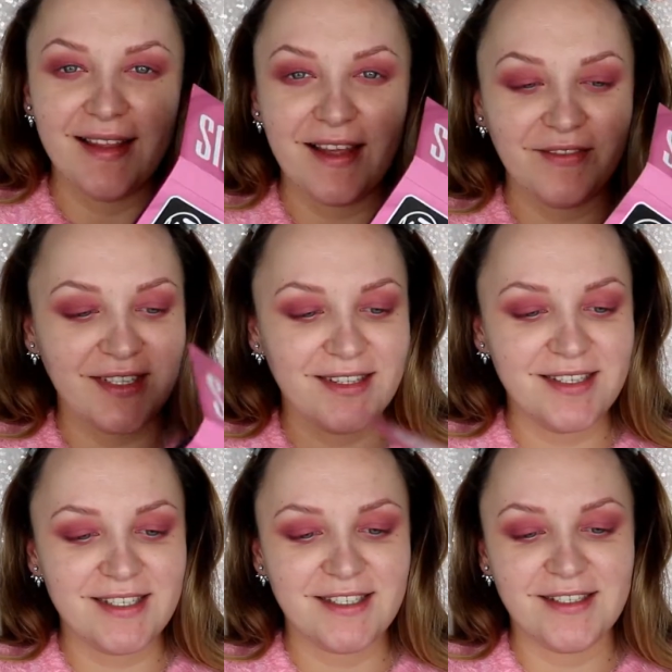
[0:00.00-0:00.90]
I love
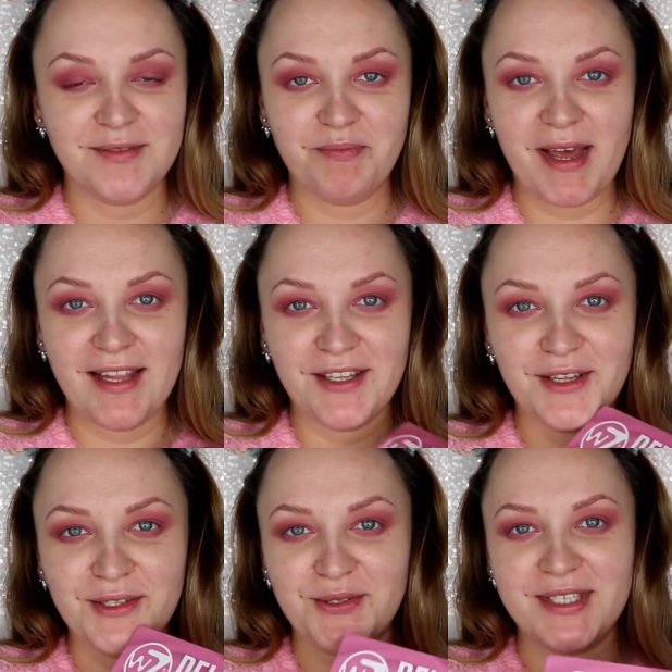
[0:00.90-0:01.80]
that this
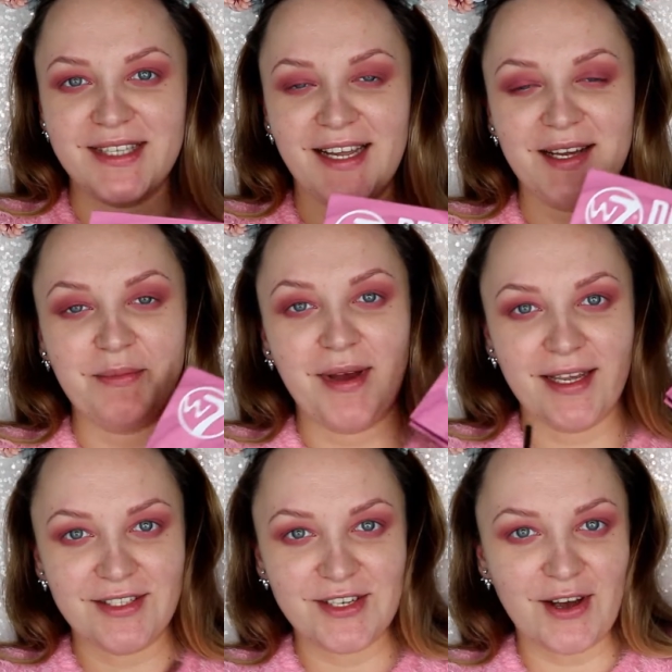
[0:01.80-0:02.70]
palette looks like
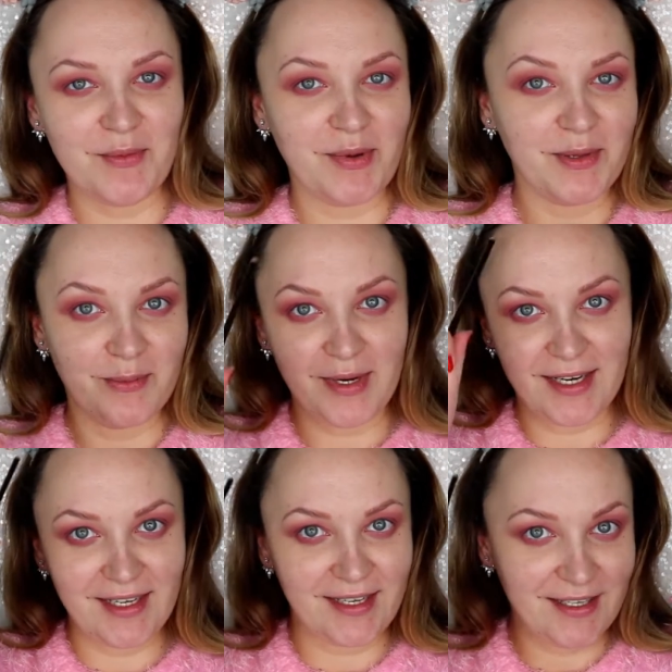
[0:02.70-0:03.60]
my top and
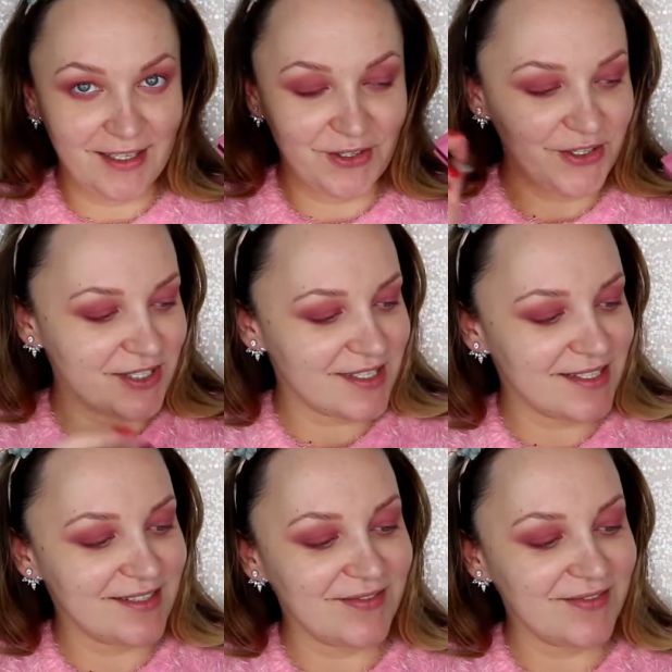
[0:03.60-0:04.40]
my ears.